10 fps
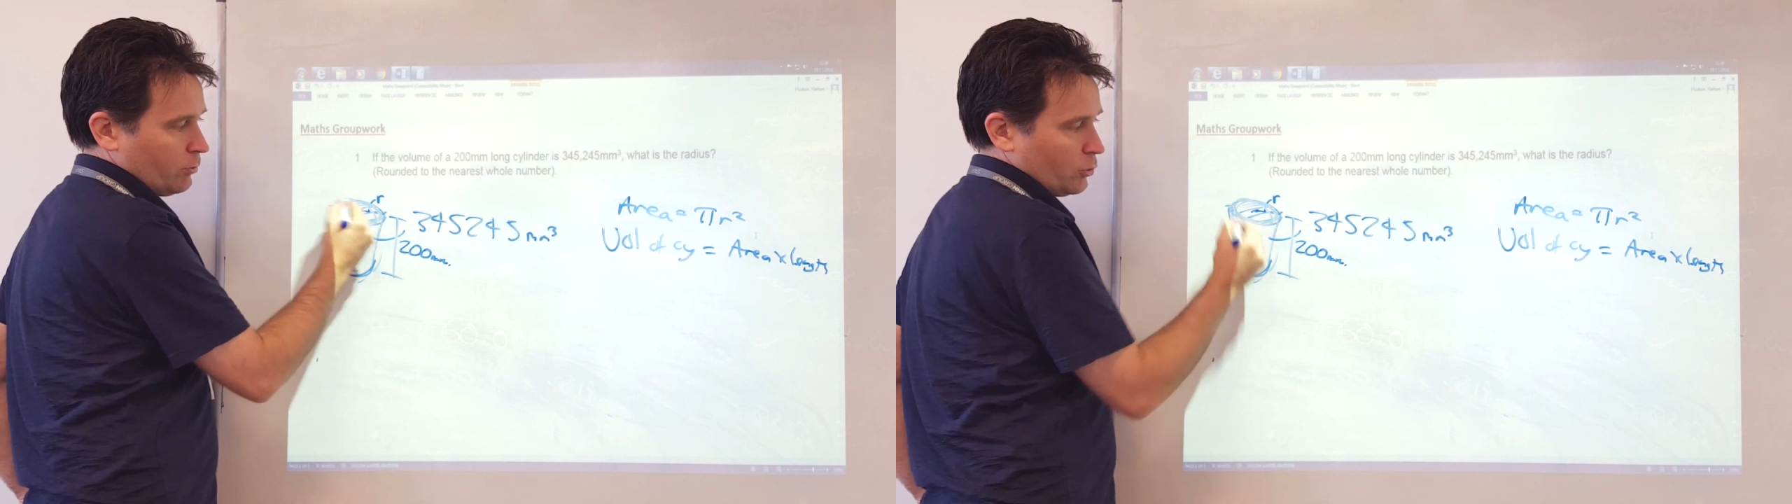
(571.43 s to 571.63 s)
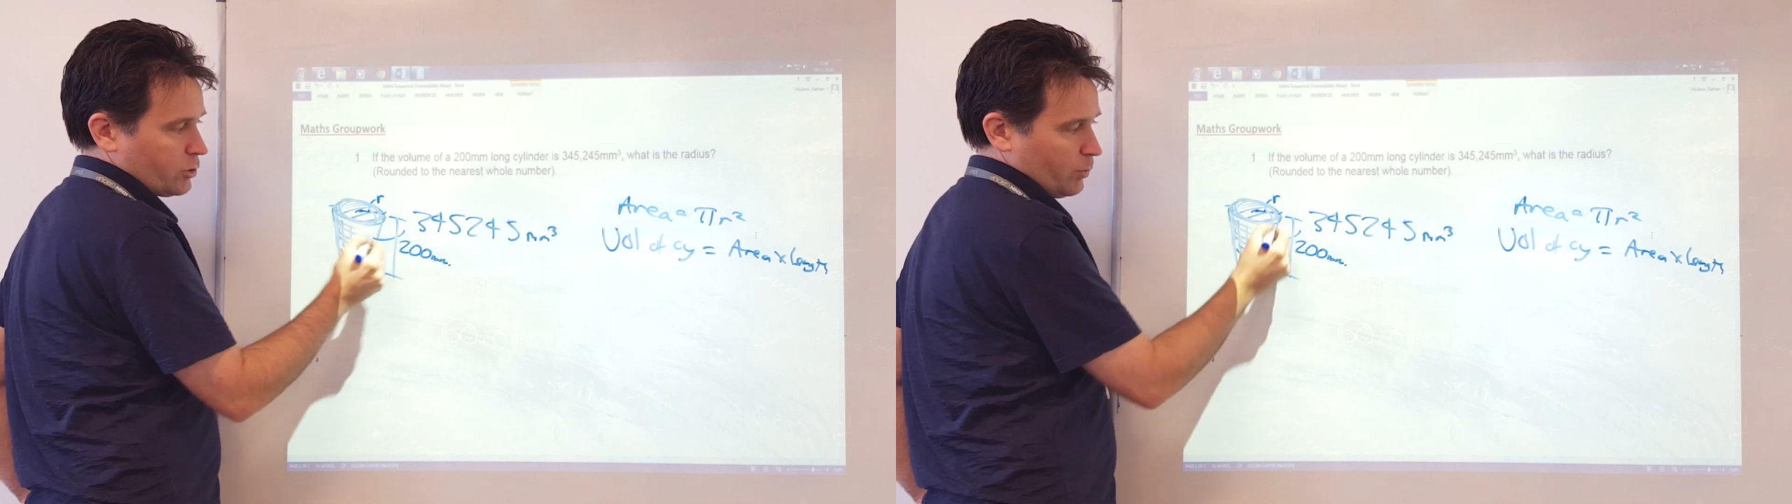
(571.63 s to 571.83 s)

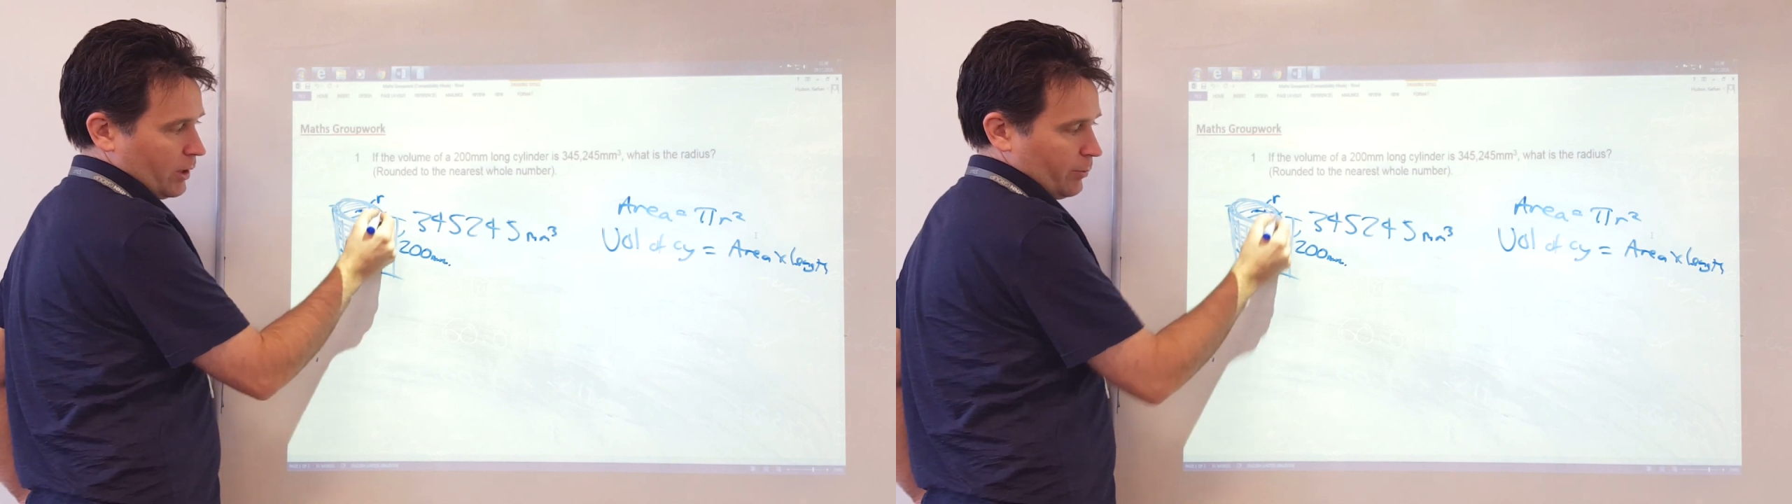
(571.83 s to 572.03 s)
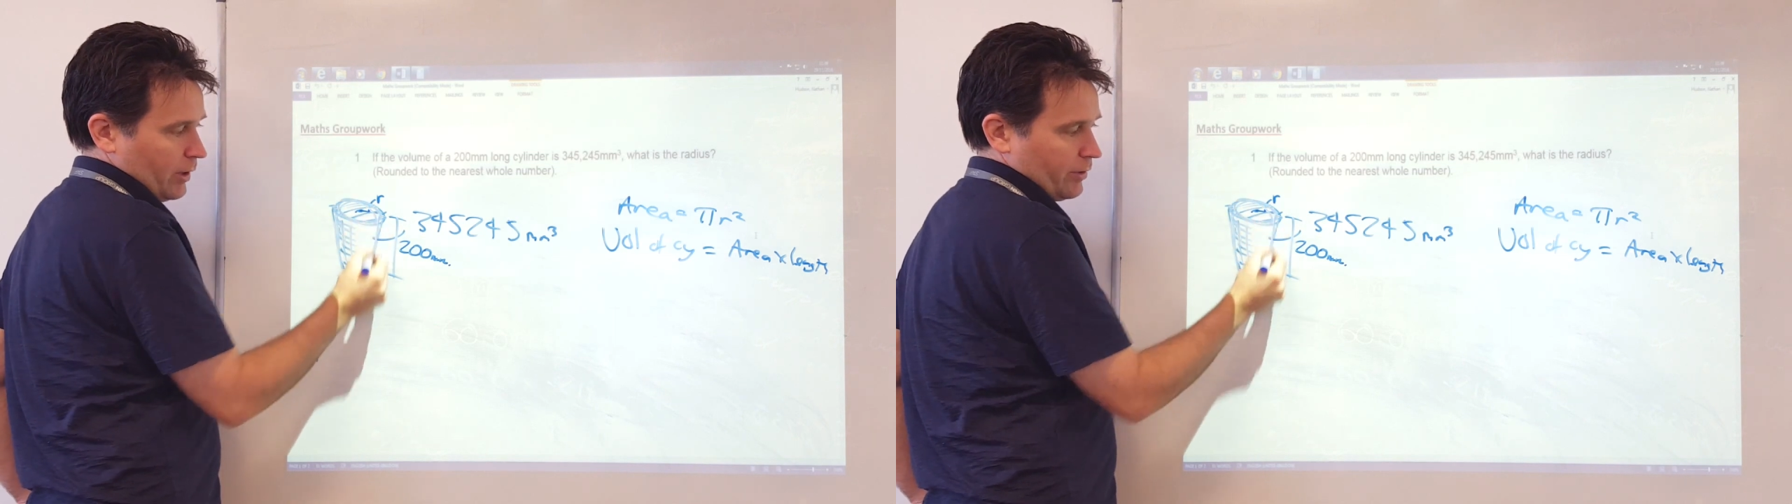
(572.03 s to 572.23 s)

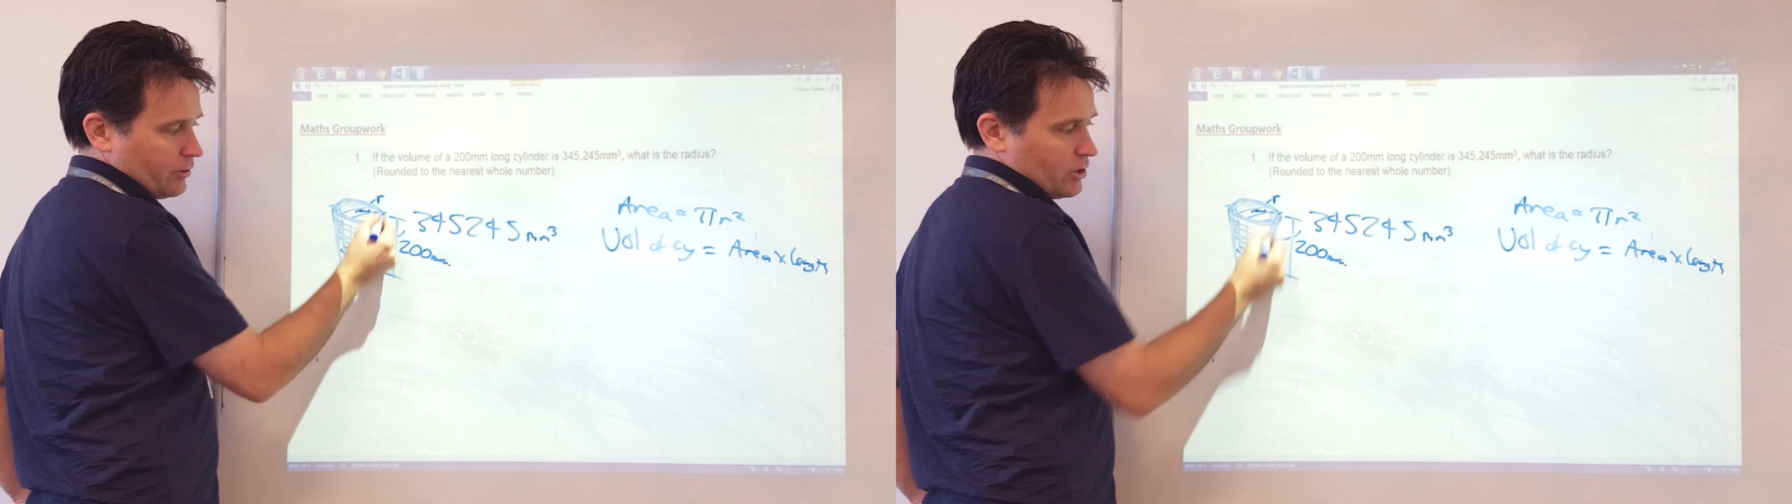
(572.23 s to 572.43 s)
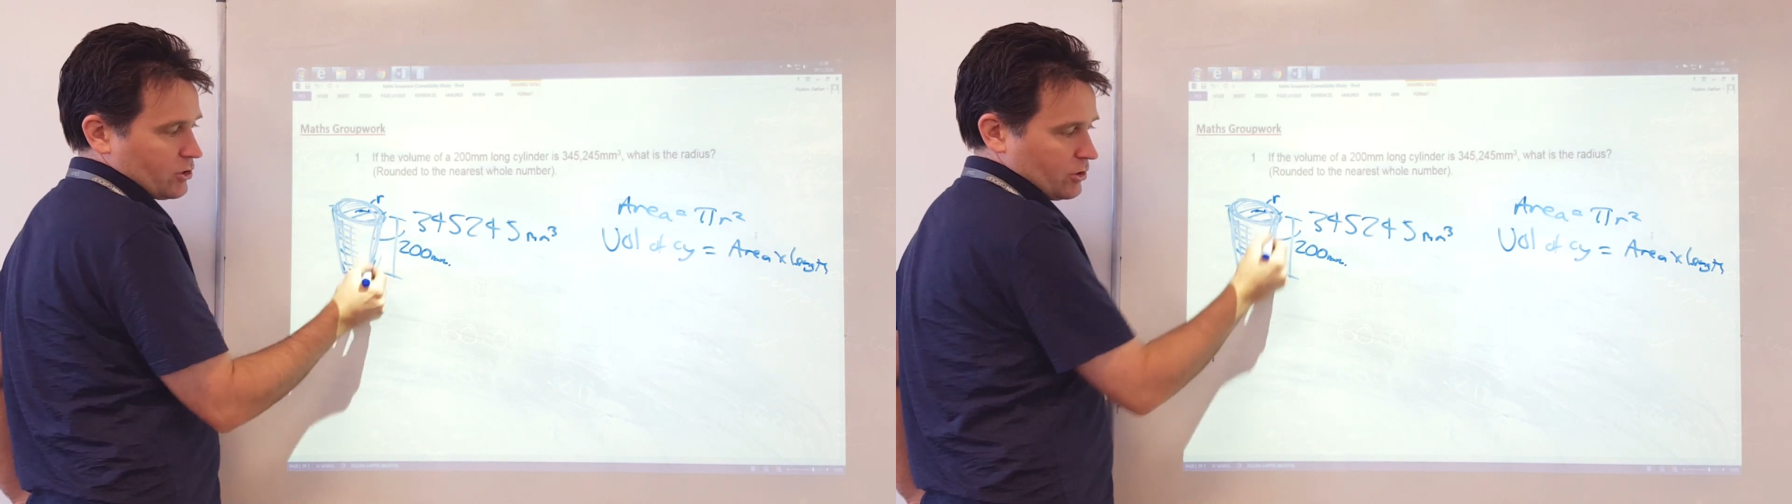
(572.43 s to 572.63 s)
multiplied by the
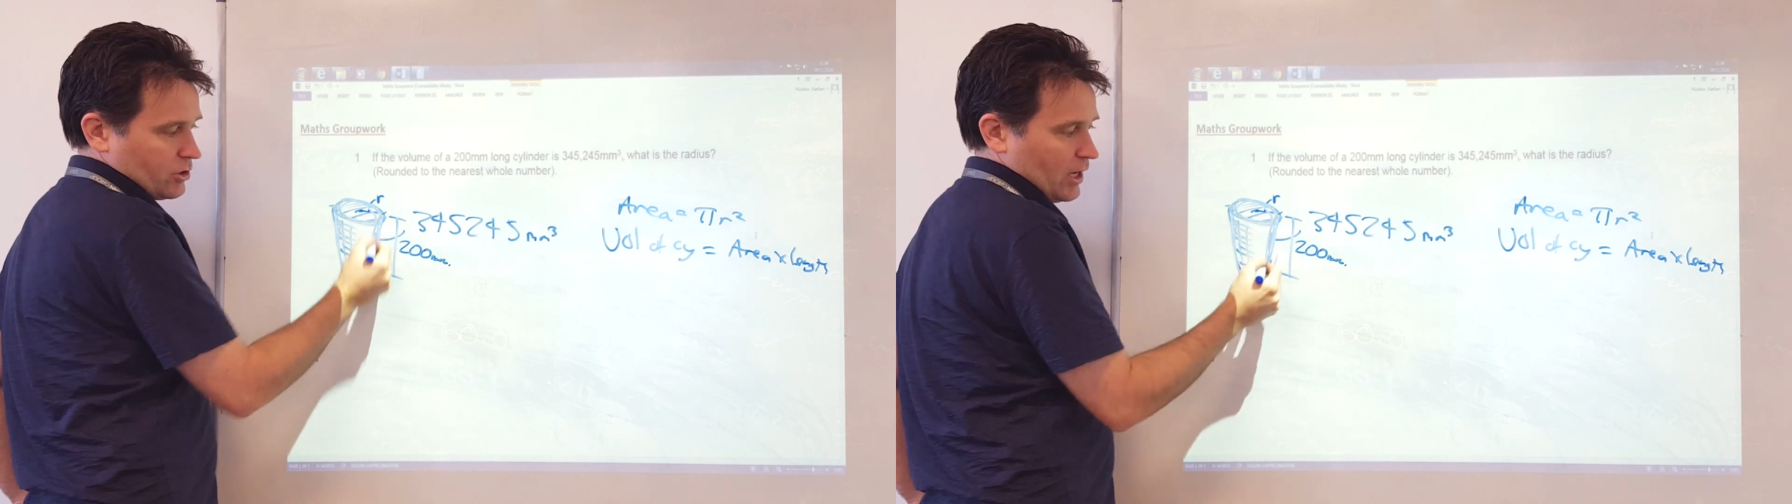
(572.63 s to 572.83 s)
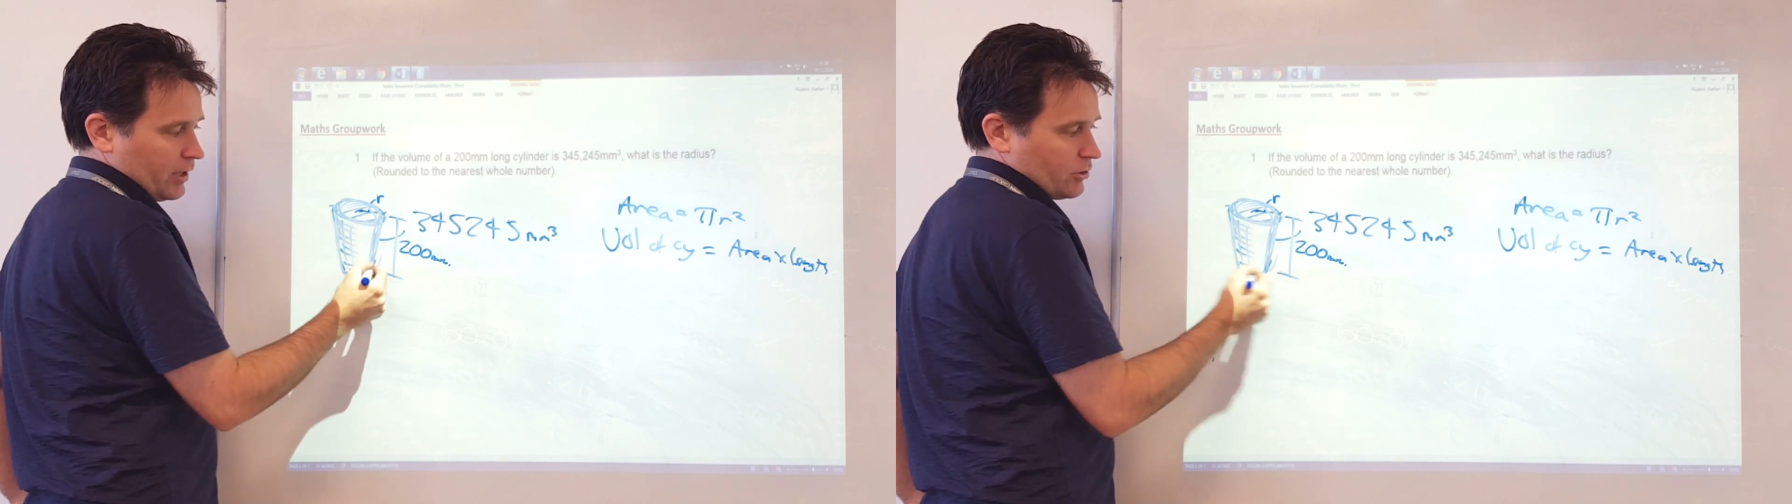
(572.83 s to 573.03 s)
distance
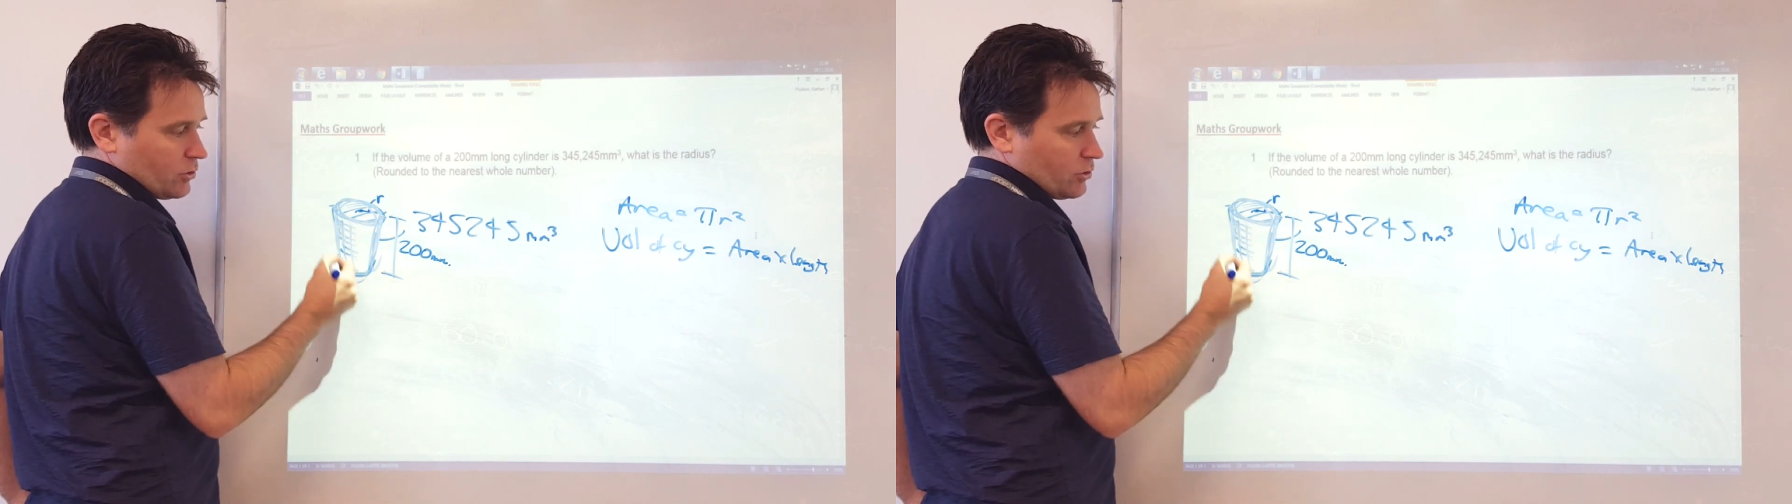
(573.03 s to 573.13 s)
it acts